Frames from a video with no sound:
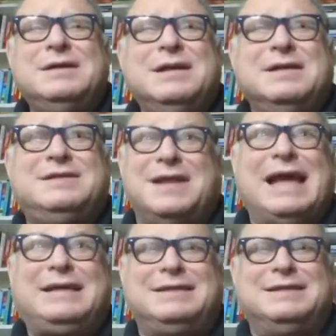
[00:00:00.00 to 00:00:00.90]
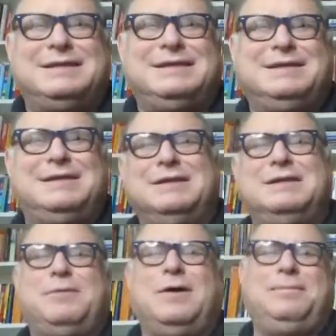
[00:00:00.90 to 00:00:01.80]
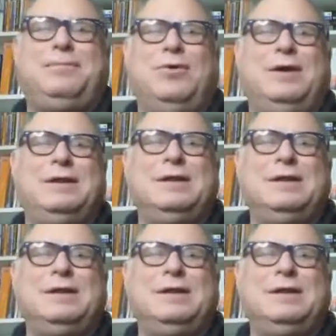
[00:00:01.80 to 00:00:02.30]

It's the nexus, it's the undefined point.